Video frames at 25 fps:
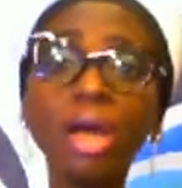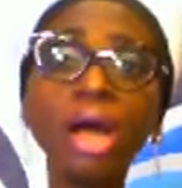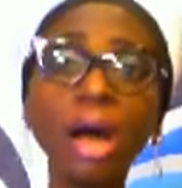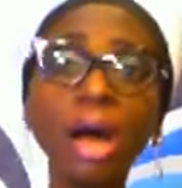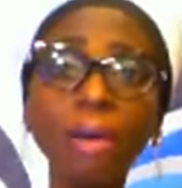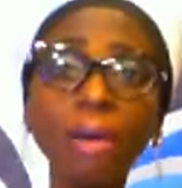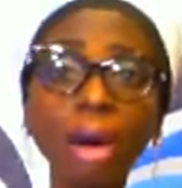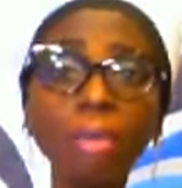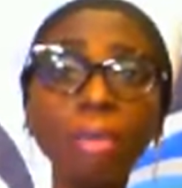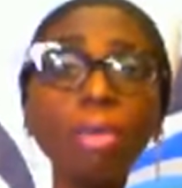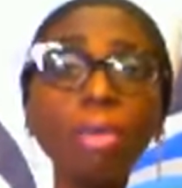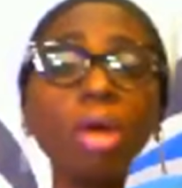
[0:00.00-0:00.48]

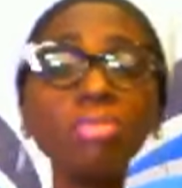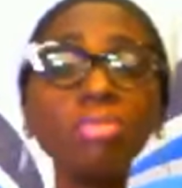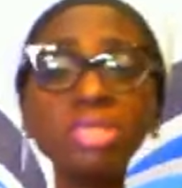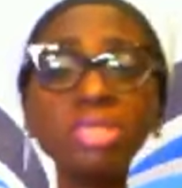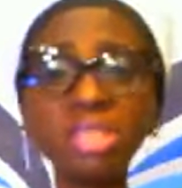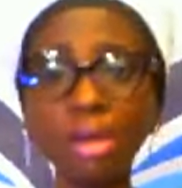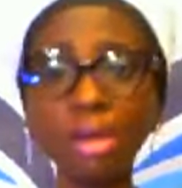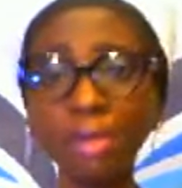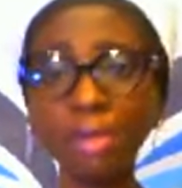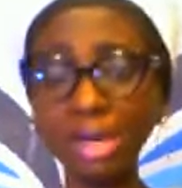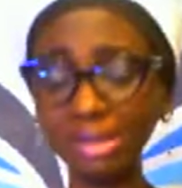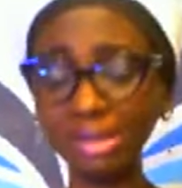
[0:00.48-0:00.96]
Our
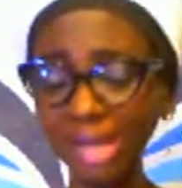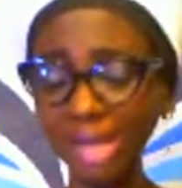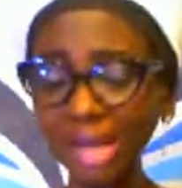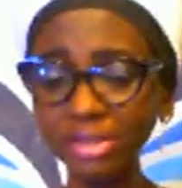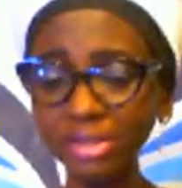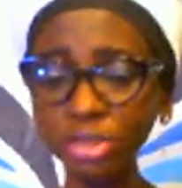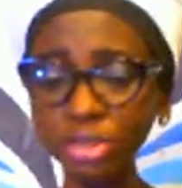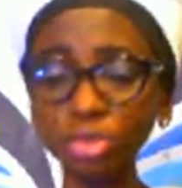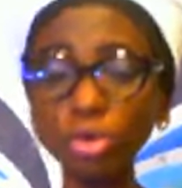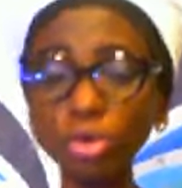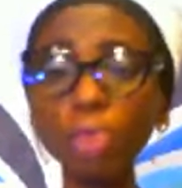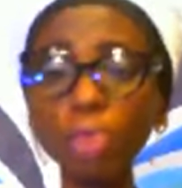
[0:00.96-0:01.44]
mommies, our
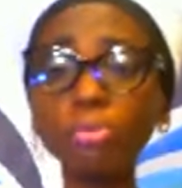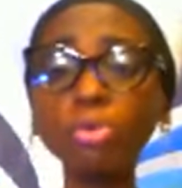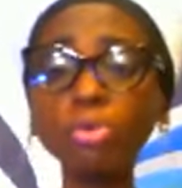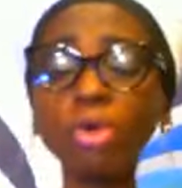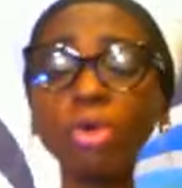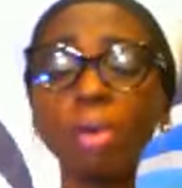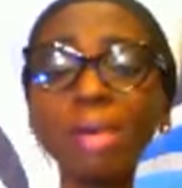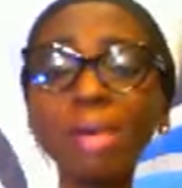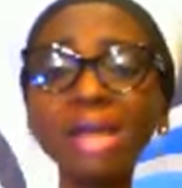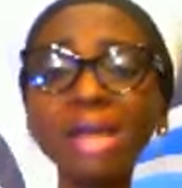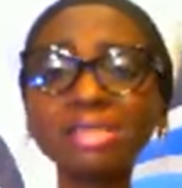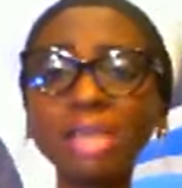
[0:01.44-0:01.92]
daddies, open
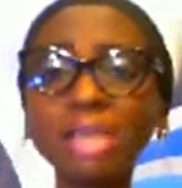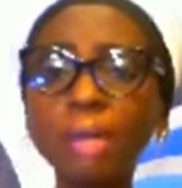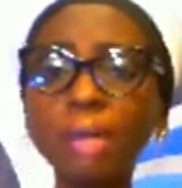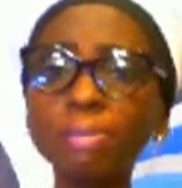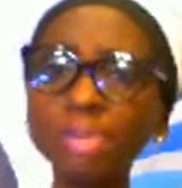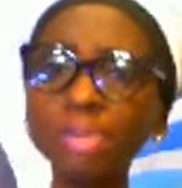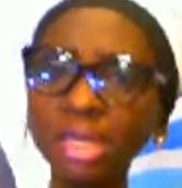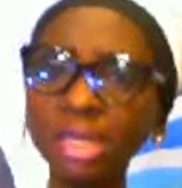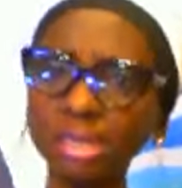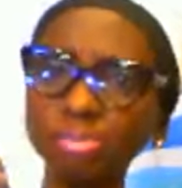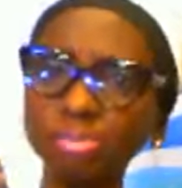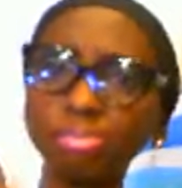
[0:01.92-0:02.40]
your mouth and
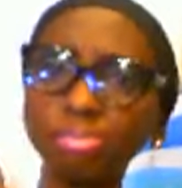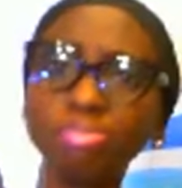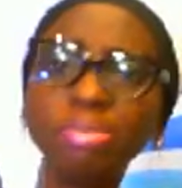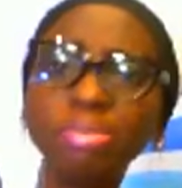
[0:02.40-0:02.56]
pray.